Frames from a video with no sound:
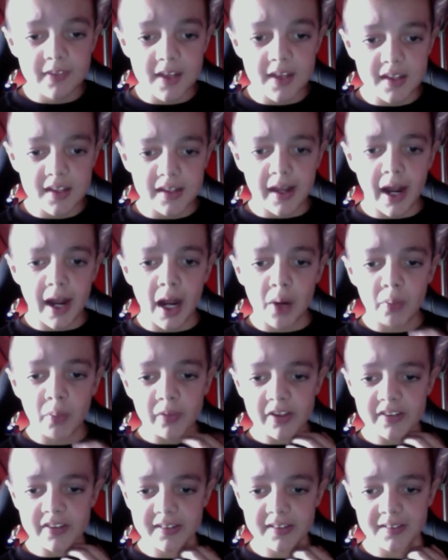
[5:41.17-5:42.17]
Now
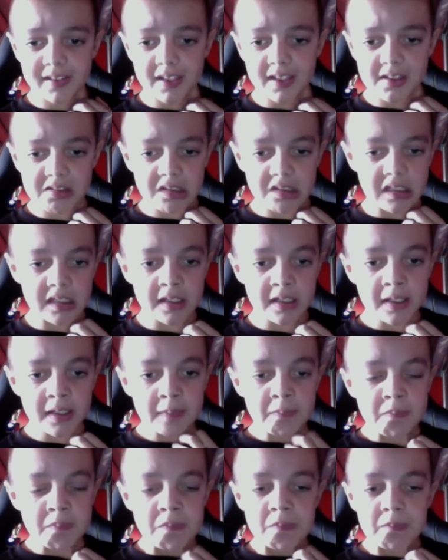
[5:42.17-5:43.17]
this season,
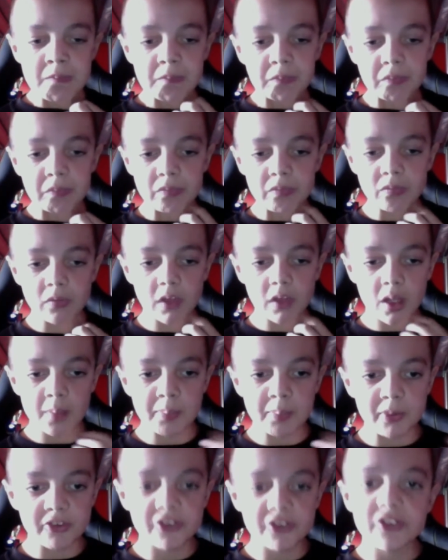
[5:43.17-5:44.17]

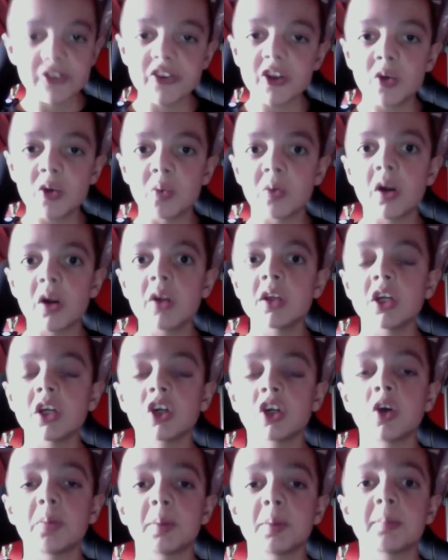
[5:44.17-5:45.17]
but still we're only a
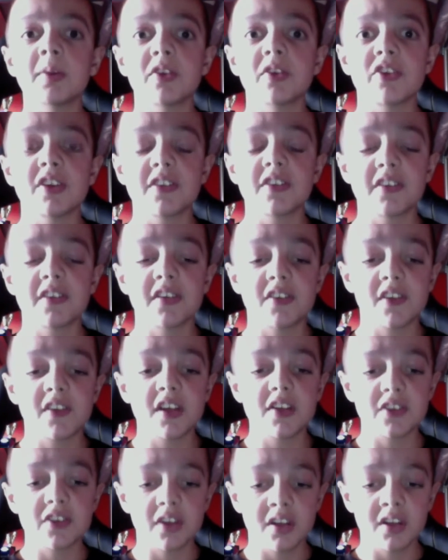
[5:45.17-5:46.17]
couple of months into the
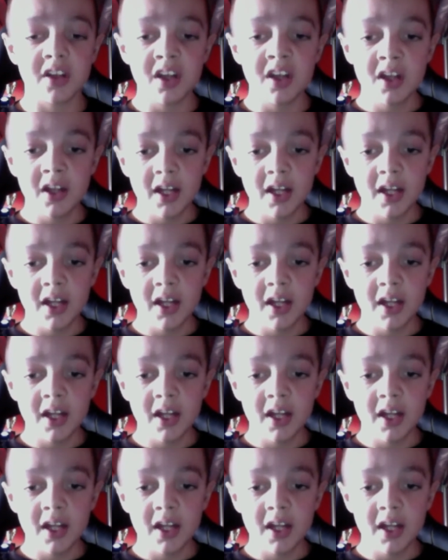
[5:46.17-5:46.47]
season.